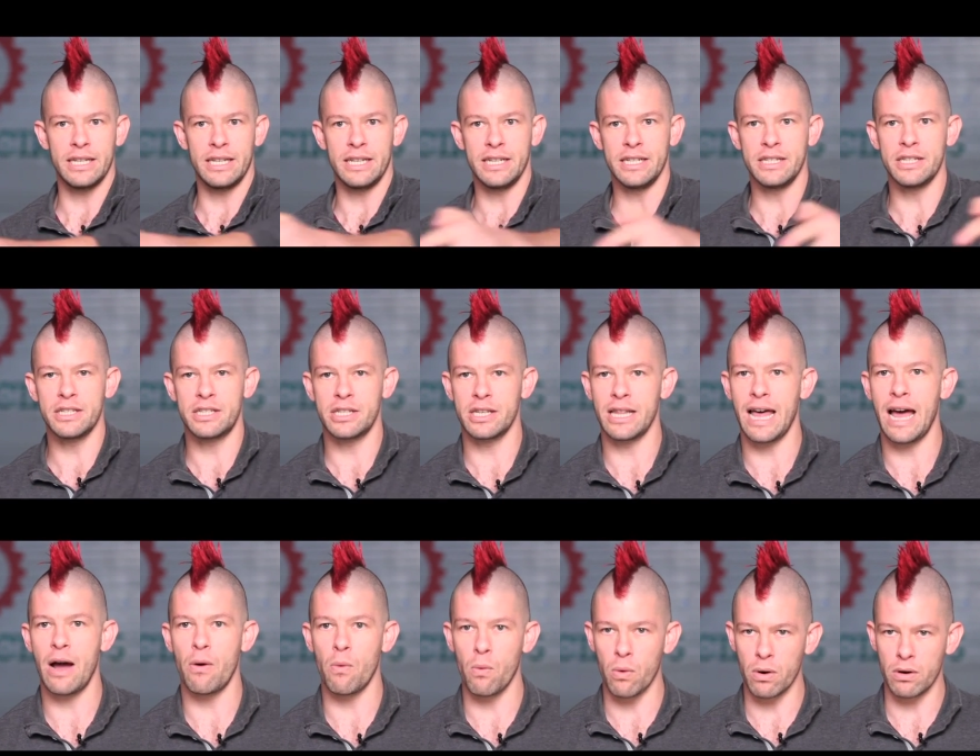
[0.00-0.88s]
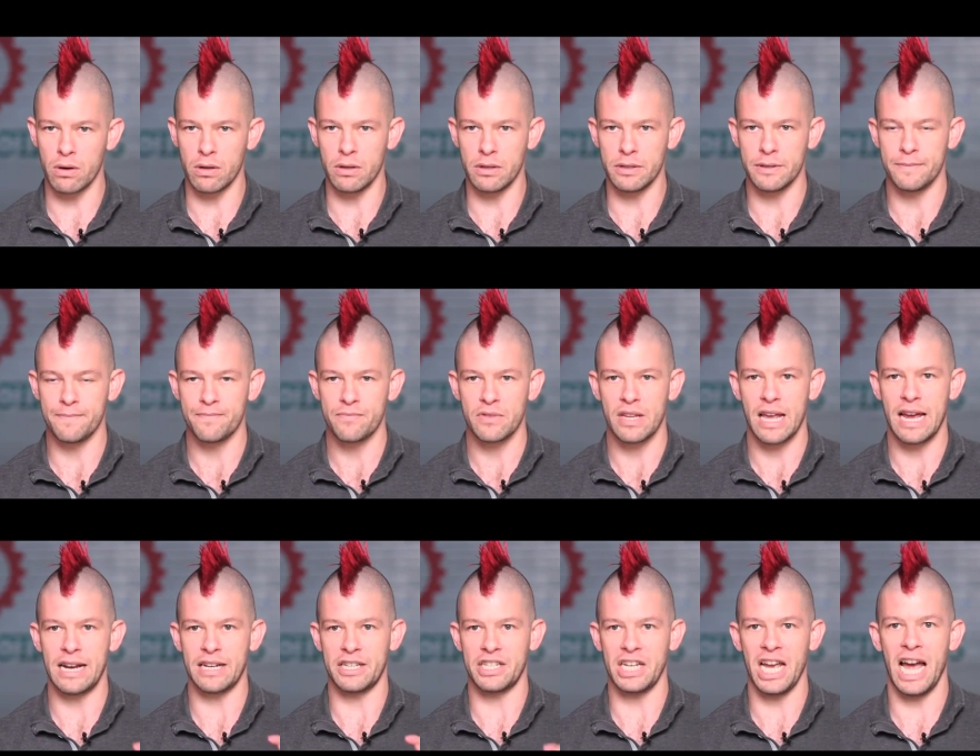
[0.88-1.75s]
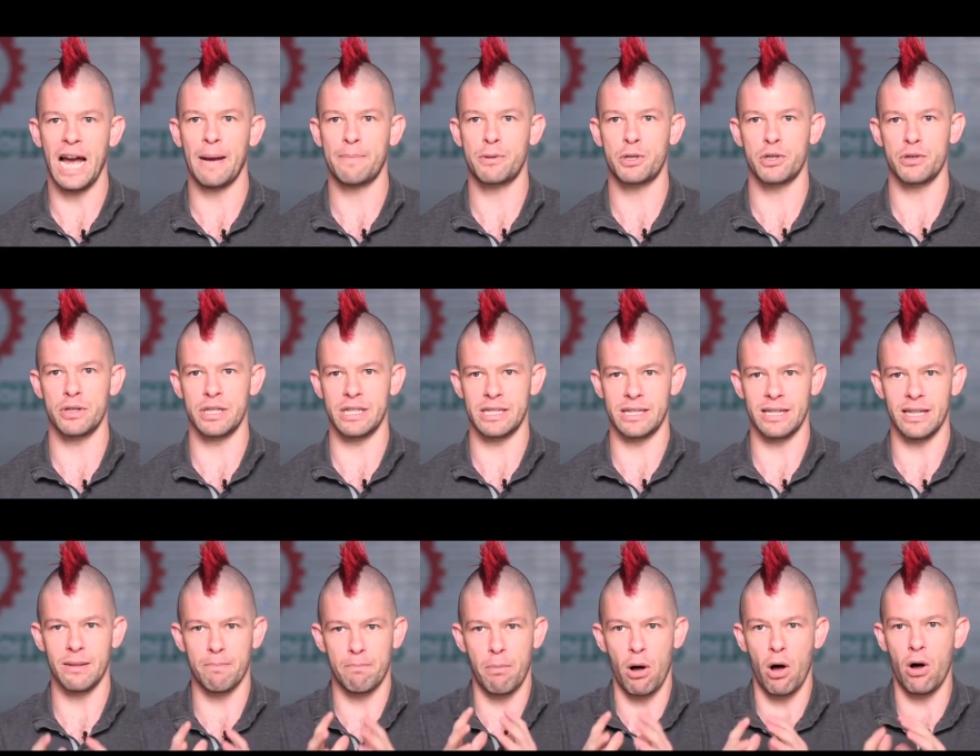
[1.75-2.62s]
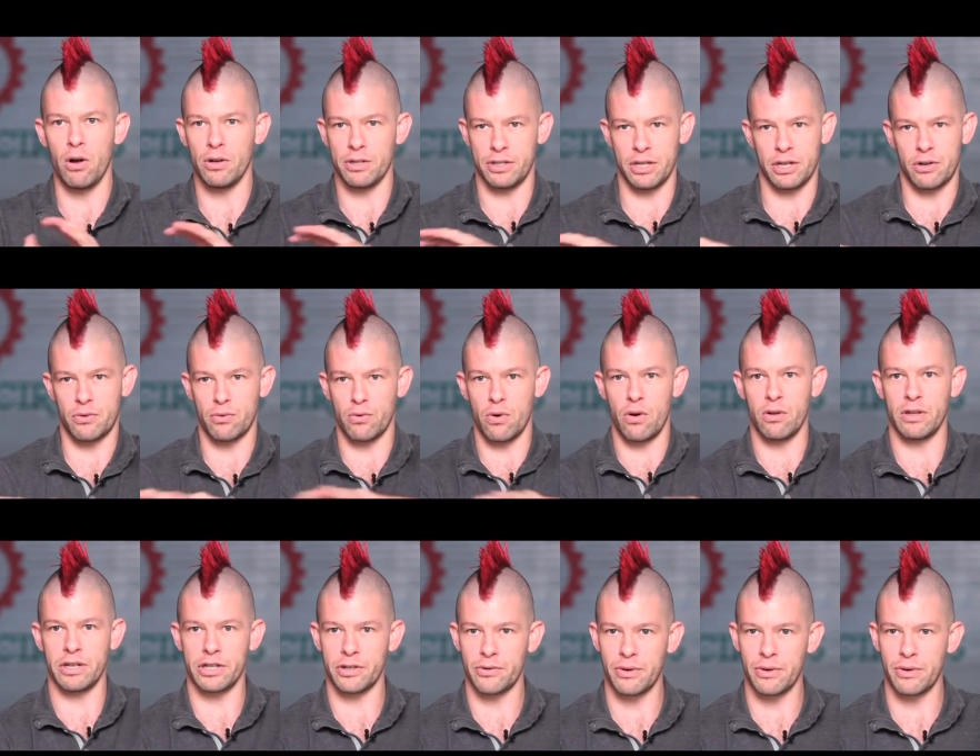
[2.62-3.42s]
into that world and capture these little balls that are rolling